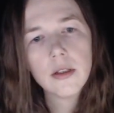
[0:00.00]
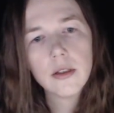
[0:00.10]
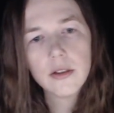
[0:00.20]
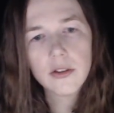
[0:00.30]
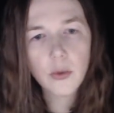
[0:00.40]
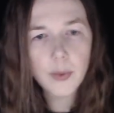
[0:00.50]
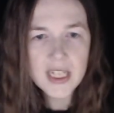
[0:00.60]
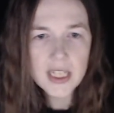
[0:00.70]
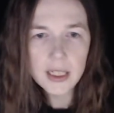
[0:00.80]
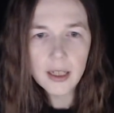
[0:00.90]

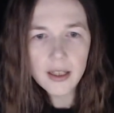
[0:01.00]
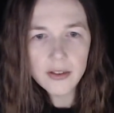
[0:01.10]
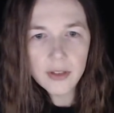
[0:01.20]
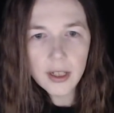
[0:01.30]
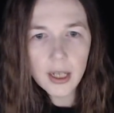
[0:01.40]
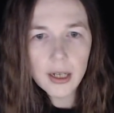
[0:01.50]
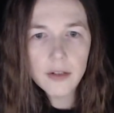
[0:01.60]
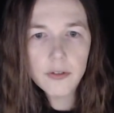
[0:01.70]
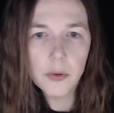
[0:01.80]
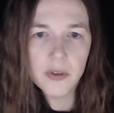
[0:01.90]
Squinting against the glare
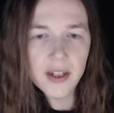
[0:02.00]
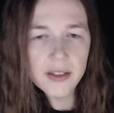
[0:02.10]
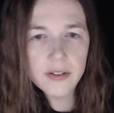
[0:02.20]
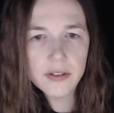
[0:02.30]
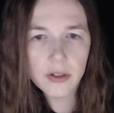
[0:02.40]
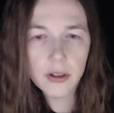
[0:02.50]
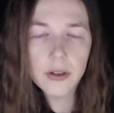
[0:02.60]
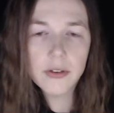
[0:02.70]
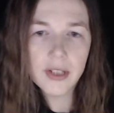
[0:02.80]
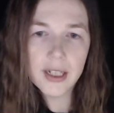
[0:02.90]
from the rising sun
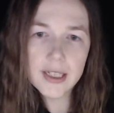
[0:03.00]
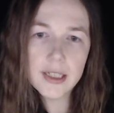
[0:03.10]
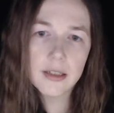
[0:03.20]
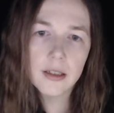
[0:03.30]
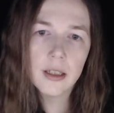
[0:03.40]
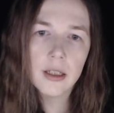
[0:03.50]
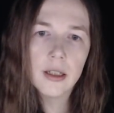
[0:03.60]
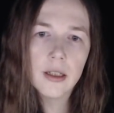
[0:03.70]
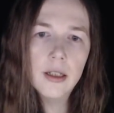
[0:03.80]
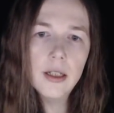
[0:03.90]
outside,
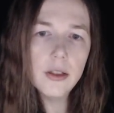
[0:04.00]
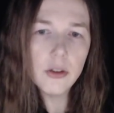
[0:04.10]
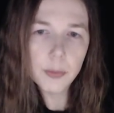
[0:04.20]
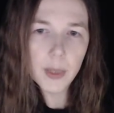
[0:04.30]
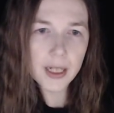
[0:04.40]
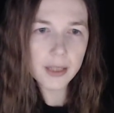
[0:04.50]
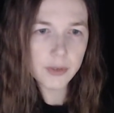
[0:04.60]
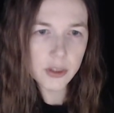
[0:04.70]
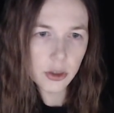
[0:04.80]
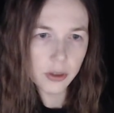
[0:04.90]
he looks back at
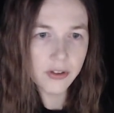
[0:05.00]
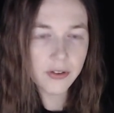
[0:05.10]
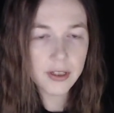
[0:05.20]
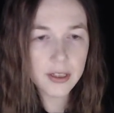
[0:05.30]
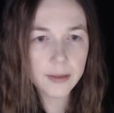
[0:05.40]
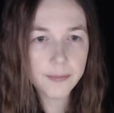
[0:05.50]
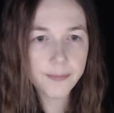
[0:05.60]
where John is sitting.